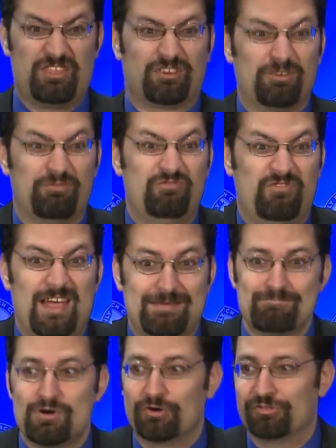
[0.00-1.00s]
They're in
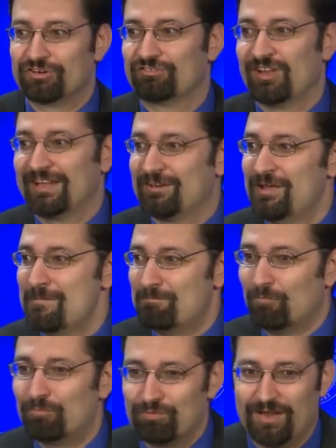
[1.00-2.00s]
fight mode. They're like
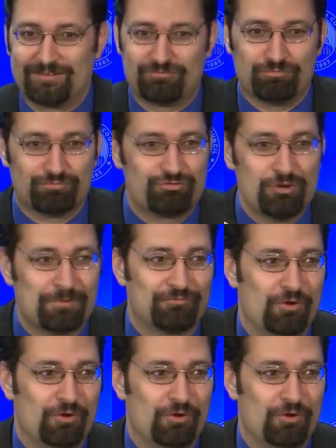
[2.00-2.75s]
super